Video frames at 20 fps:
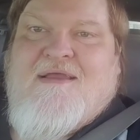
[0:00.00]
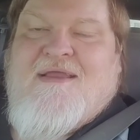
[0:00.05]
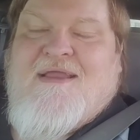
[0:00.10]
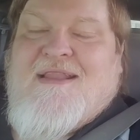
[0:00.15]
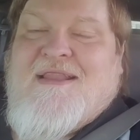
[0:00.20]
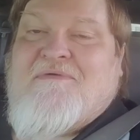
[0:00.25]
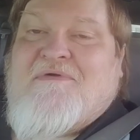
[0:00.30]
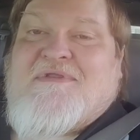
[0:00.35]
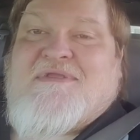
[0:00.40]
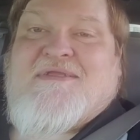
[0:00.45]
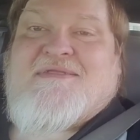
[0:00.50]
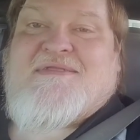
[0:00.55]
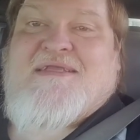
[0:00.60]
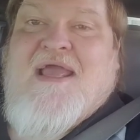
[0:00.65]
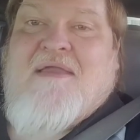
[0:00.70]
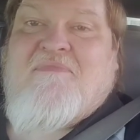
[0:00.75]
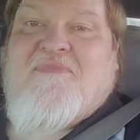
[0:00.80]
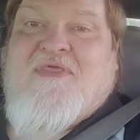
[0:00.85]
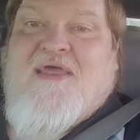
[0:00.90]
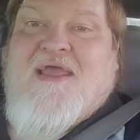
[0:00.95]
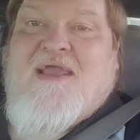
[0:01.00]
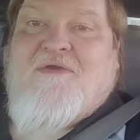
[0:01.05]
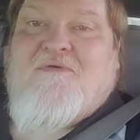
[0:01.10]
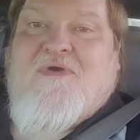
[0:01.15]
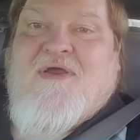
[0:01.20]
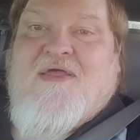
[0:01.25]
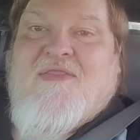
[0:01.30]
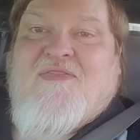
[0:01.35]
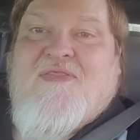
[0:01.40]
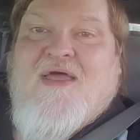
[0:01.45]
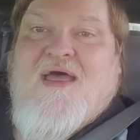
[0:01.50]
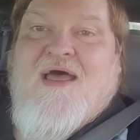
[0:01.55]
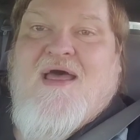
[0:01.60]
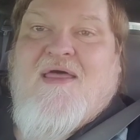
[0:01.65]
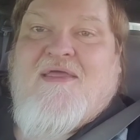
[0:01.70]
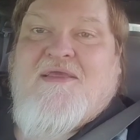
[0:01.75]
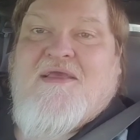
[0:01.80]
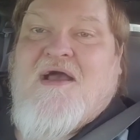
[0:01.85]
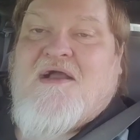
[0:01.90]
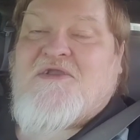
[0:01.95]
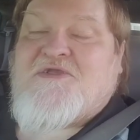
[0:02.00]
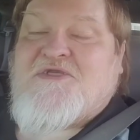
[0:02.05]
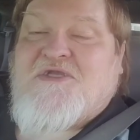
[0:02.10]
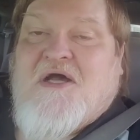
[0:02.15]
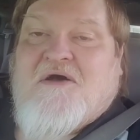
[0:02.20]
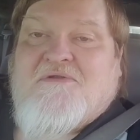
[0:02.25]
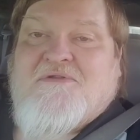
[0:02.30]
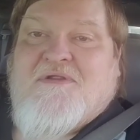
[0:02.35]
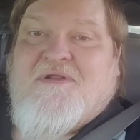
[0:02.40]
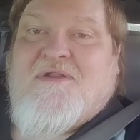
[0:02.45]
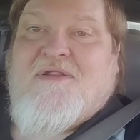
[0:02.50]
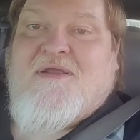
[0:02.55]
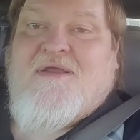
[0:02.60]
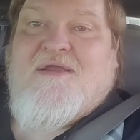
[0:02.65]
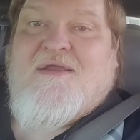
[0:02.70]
And it was the same thing with young Sheldon.